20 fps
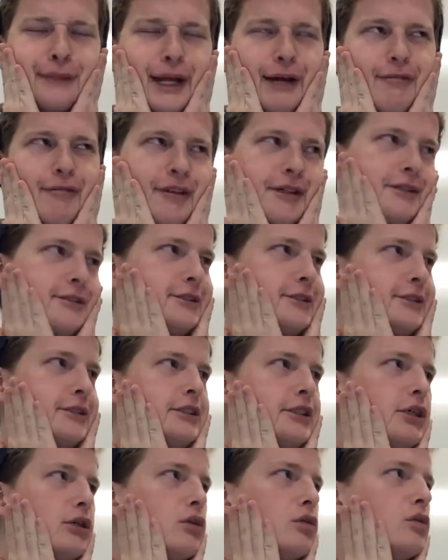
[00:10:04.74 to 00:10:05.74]
I feel
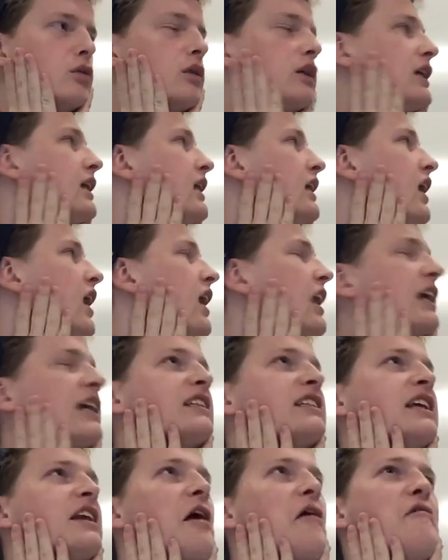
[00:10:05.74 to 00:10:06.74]
so yada
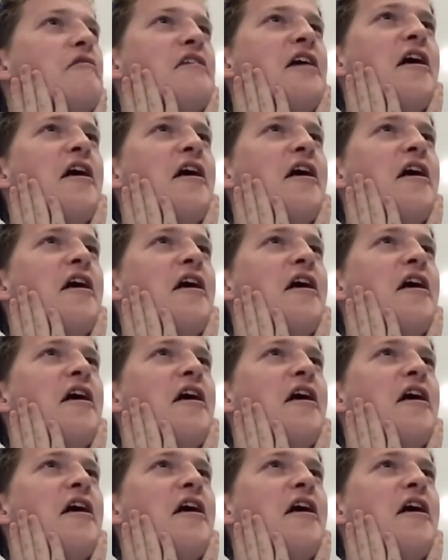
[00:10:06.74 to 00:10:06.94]
because I don't